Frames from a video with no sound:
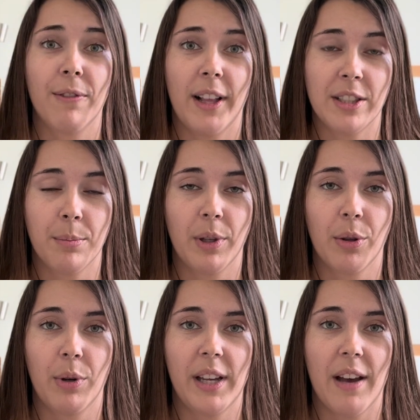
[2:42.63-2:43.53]
flights are booked
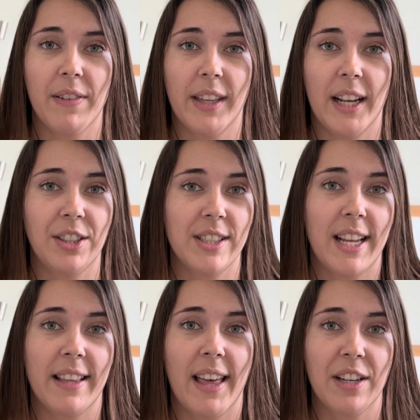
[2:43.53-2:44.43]
through EF, and then I just
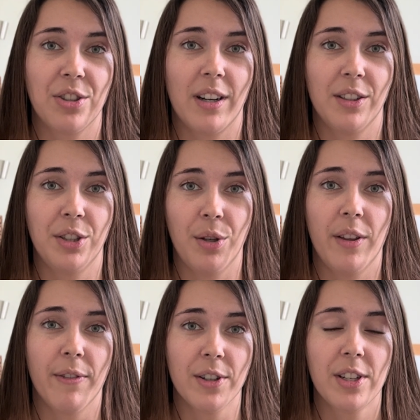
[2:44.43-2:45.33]
take that shuttle to
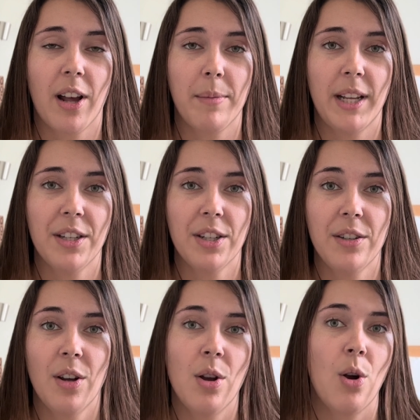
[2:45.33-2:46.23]
the first
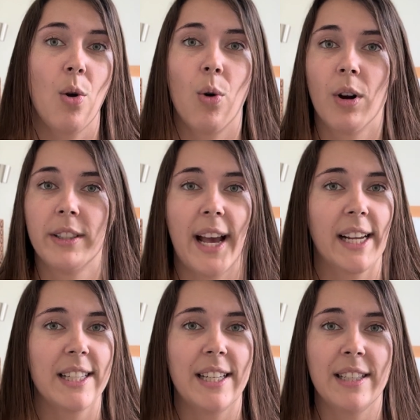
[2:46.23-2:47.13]
accommodation. Or
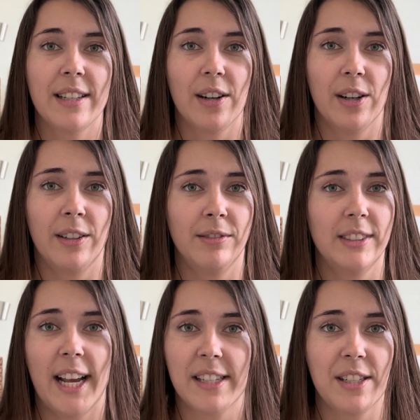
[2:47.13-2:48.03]
taxis
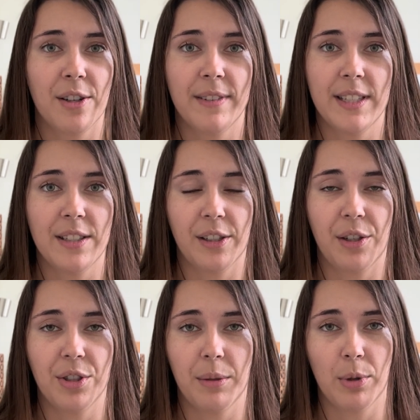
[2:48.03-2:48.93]
and taxi services are
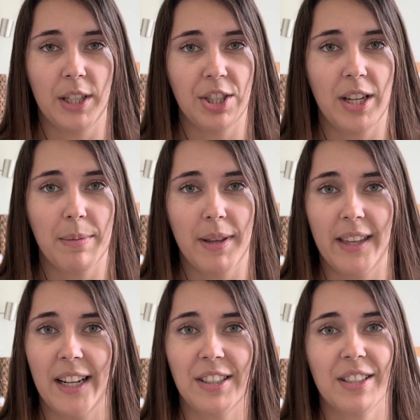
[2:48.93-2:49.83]
usually pretty cheap, and
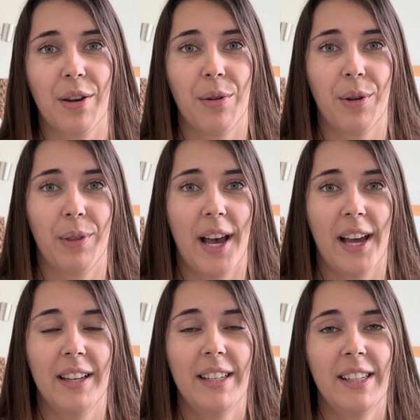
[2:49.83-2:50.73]
then I just go through
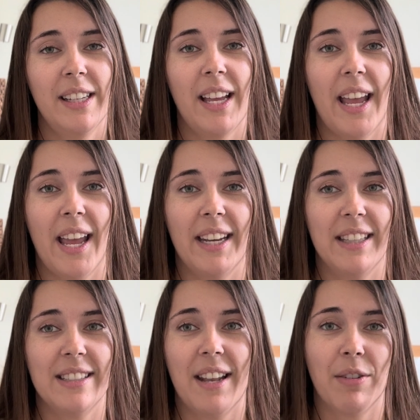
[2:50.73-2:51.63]
that, and
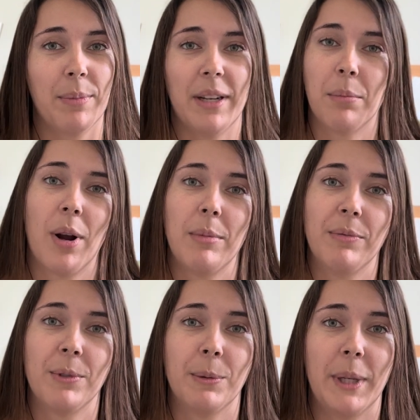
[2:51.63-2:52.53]
it's never been a
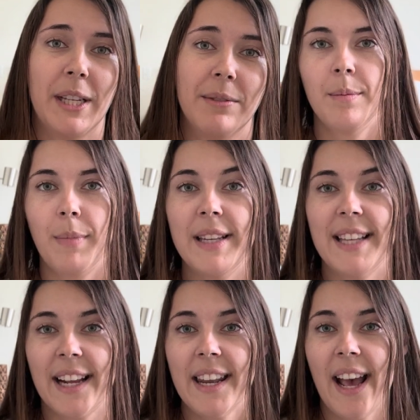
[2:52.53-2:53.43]
problem for me. My
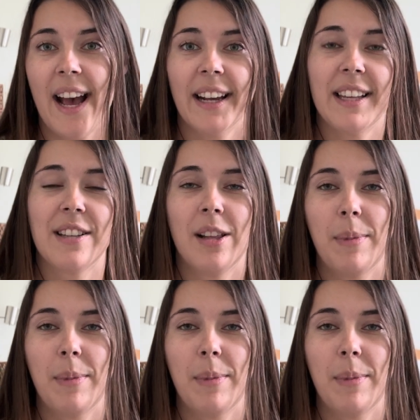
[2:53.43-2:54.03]
second hack is all